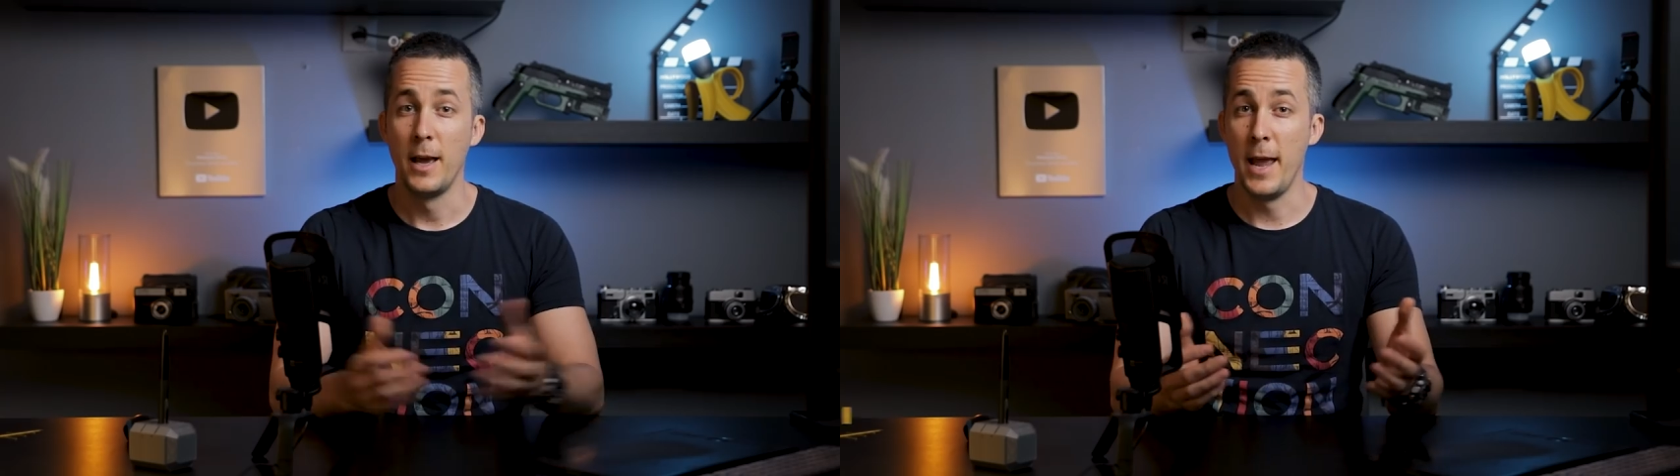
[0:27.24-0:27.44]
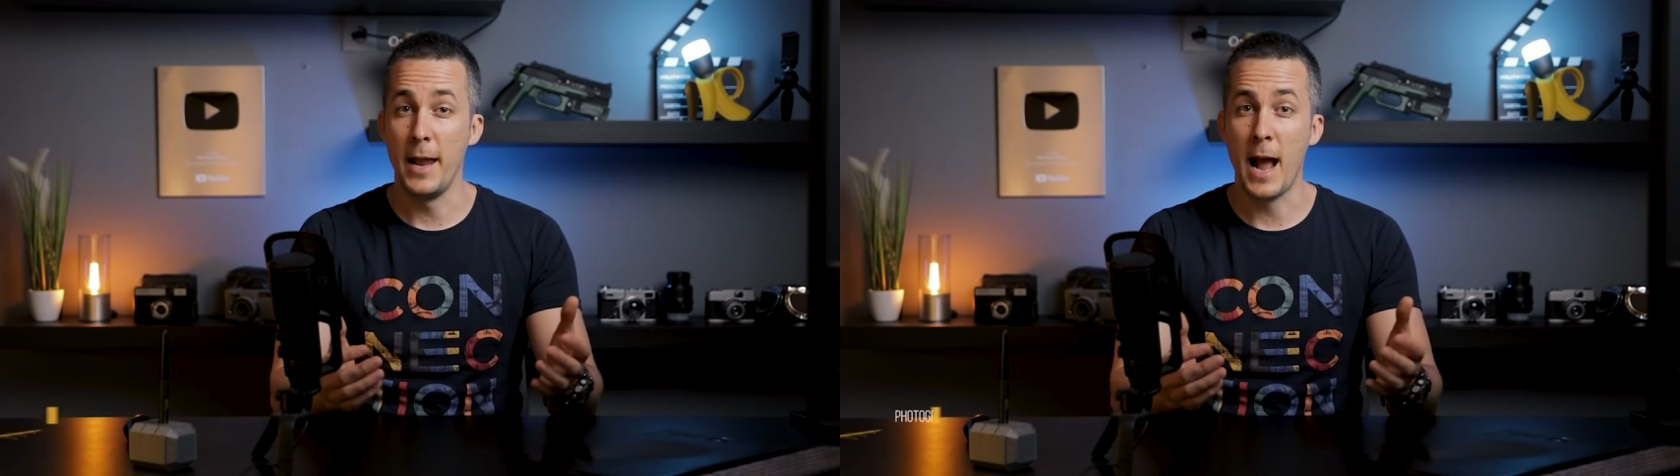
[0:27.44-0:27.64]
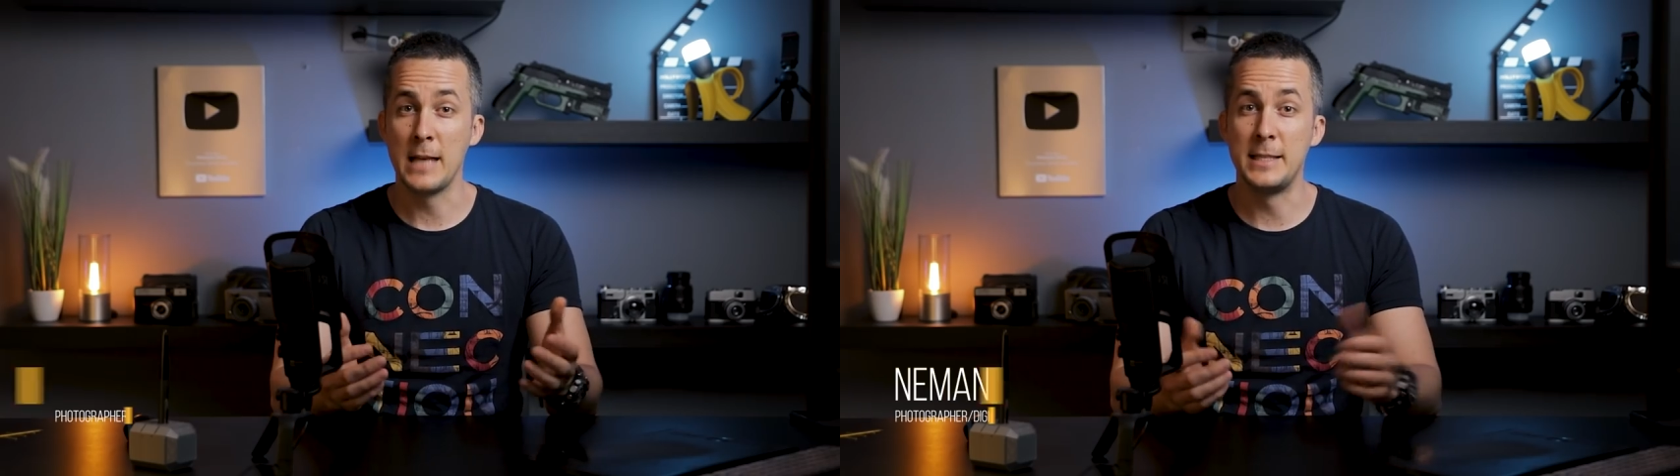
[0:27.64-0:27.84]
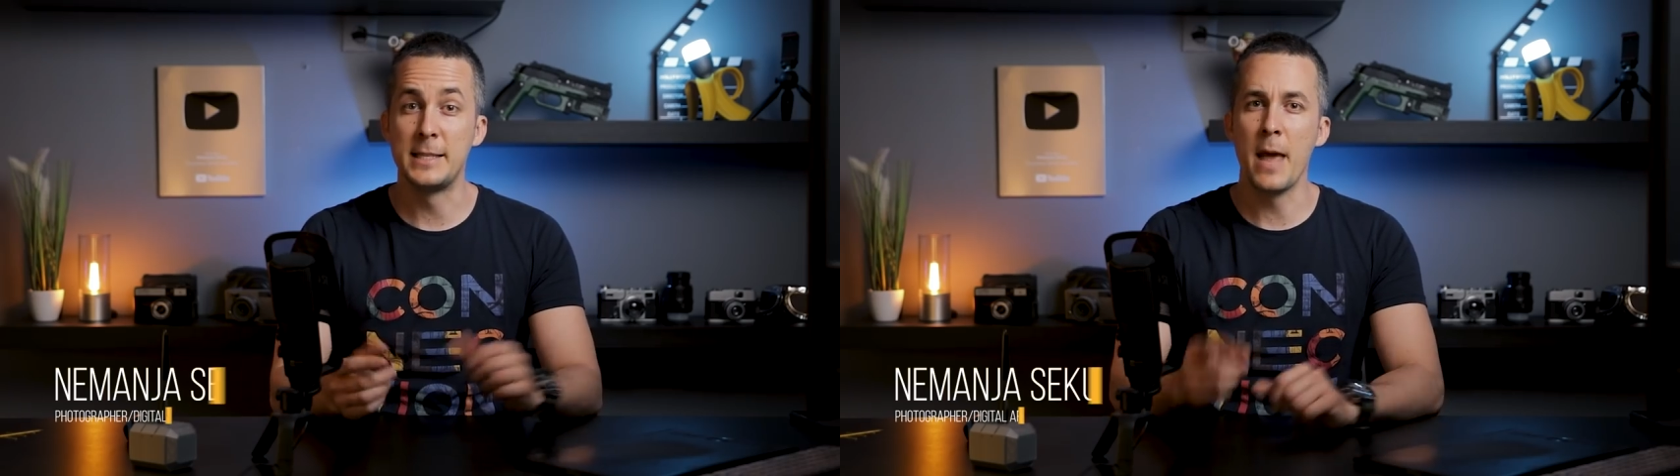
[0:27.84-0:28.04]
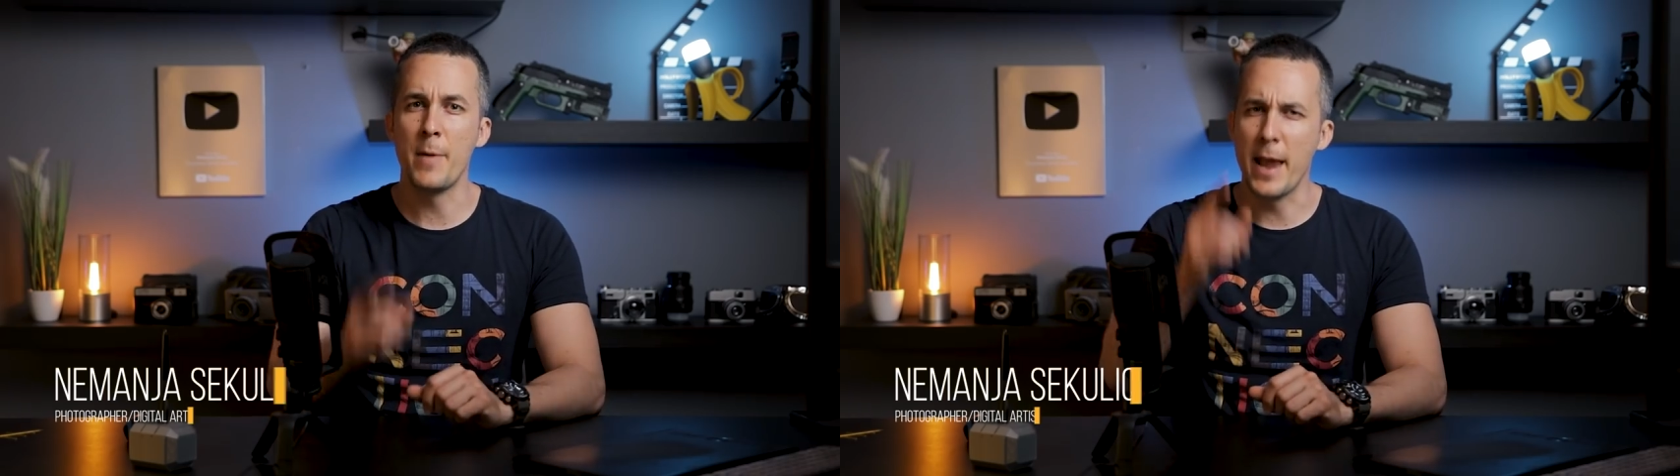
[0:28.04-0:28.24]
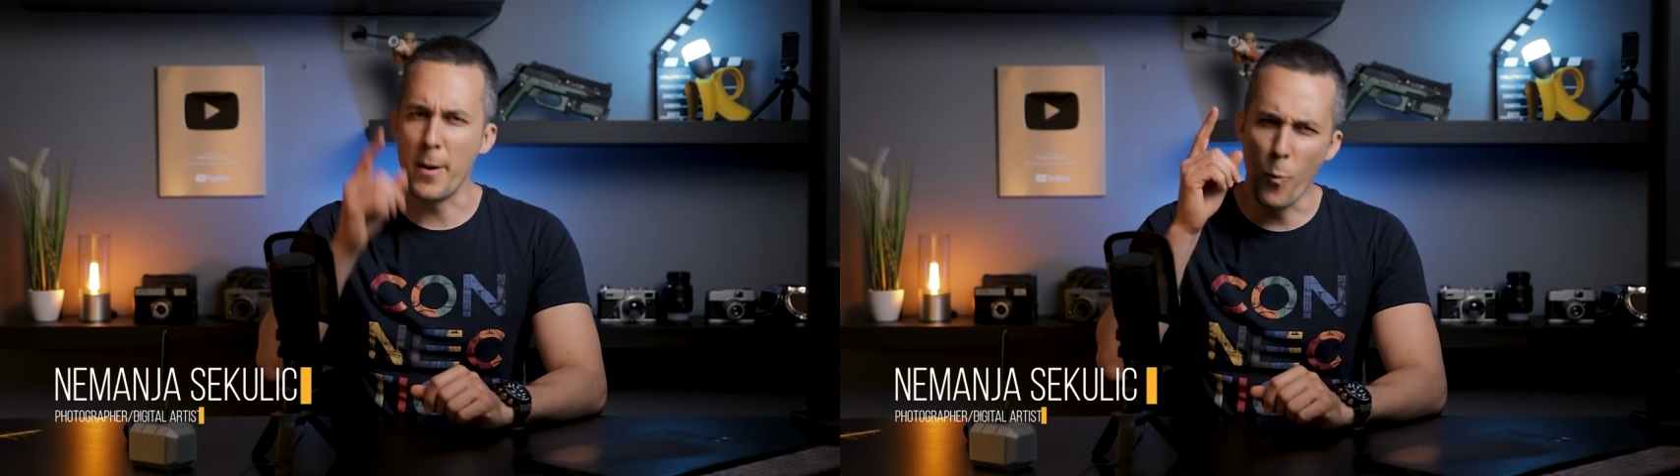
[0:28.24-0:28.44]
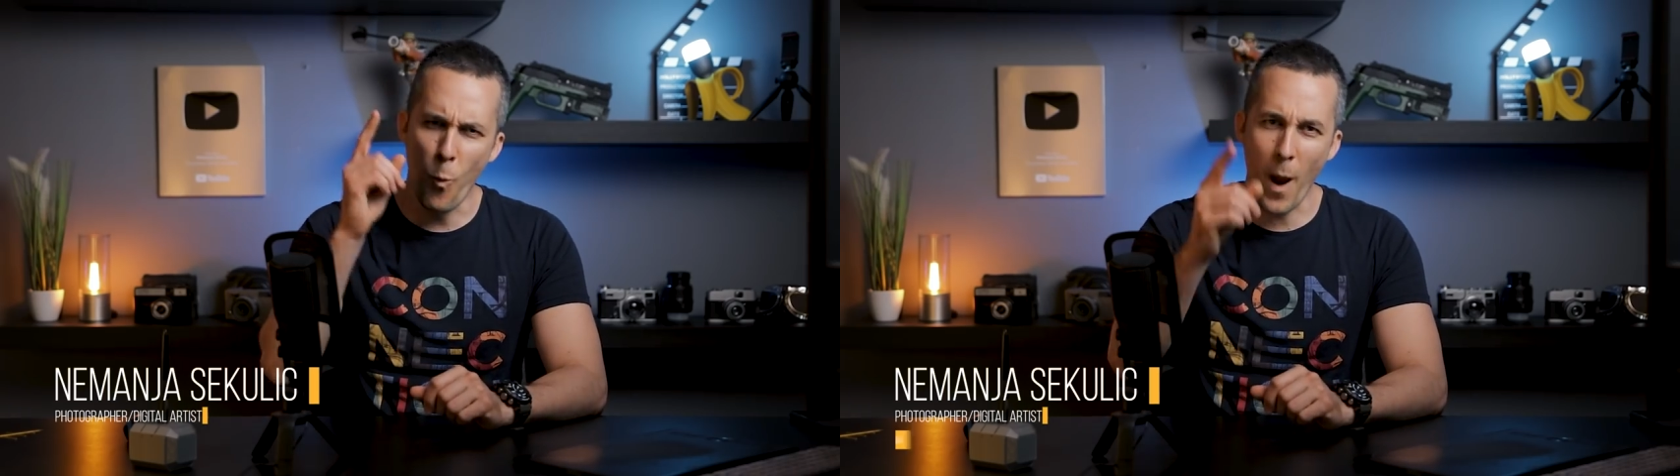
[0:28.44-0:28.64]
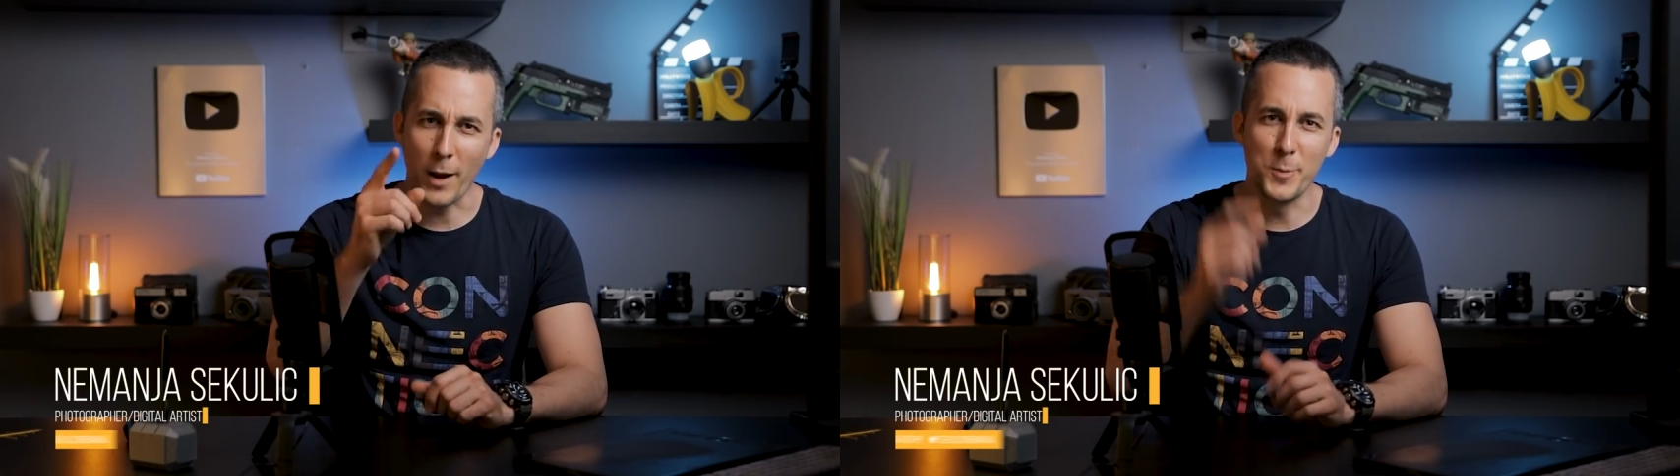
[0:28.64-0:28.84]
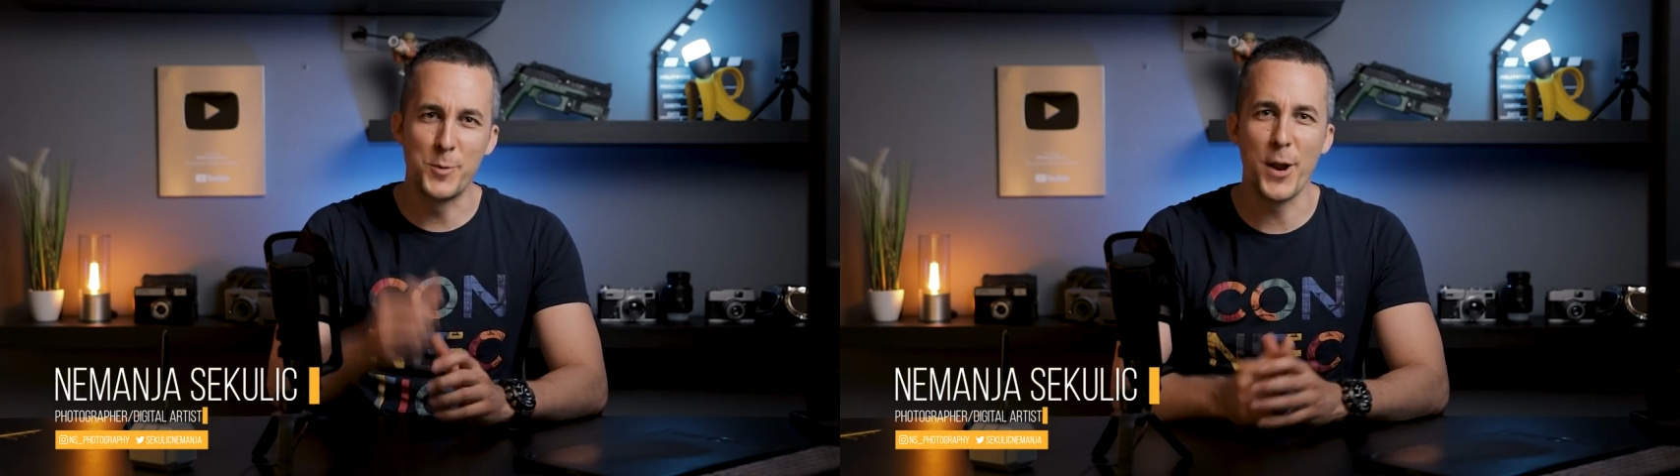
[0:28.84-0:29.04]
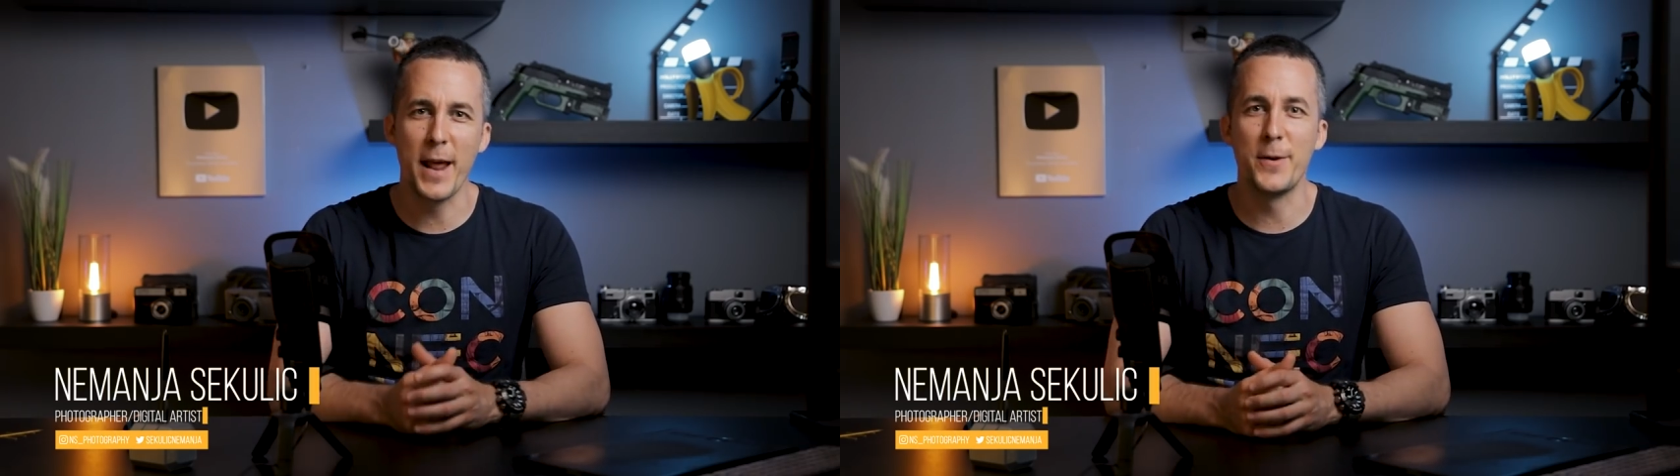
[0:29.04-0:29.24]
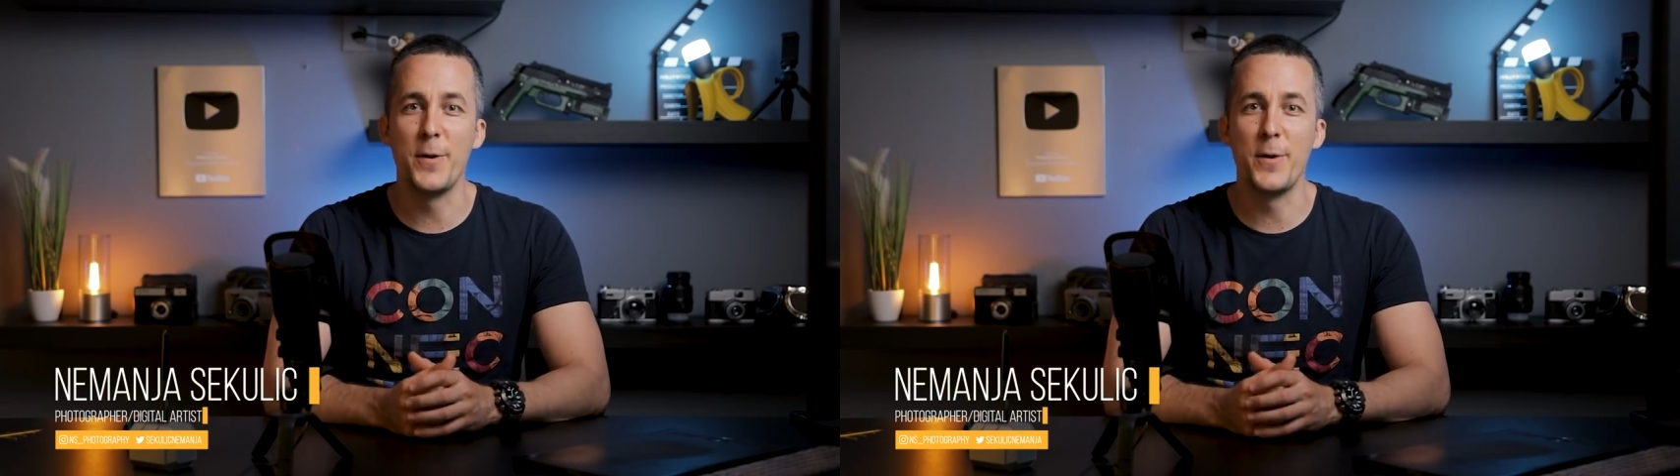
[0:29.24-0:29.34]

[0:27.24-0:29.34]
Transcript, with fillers: Hey guys, it's Nemanja and welcome to another